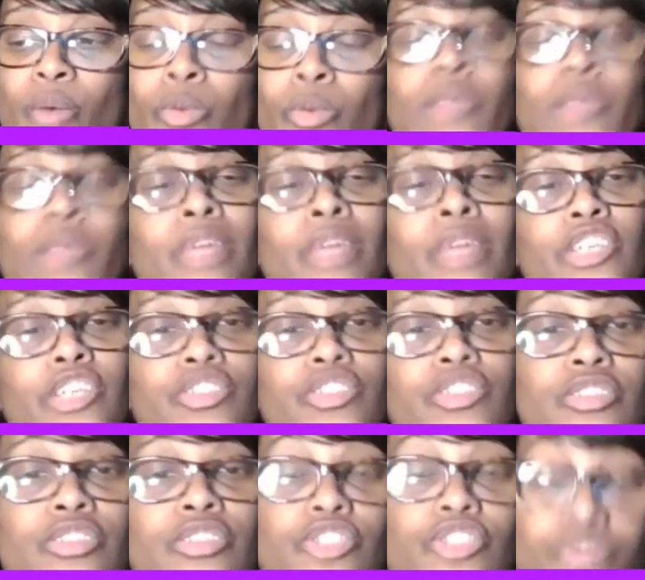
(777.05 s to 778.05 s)
want to make
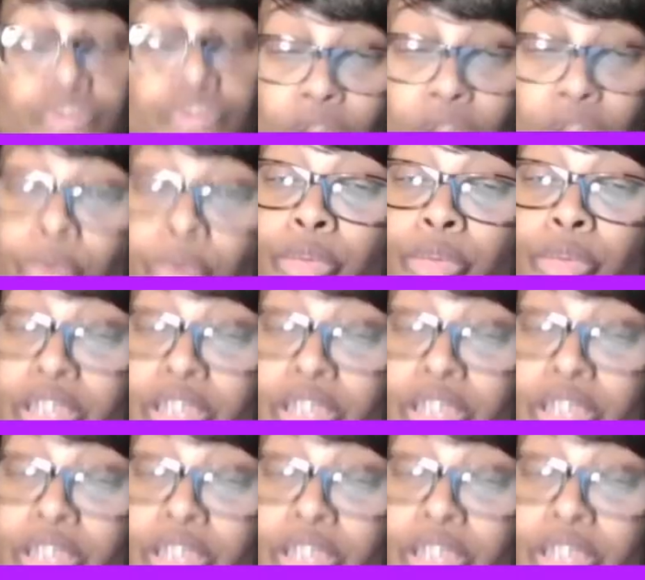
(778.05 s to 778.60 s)
sure that you are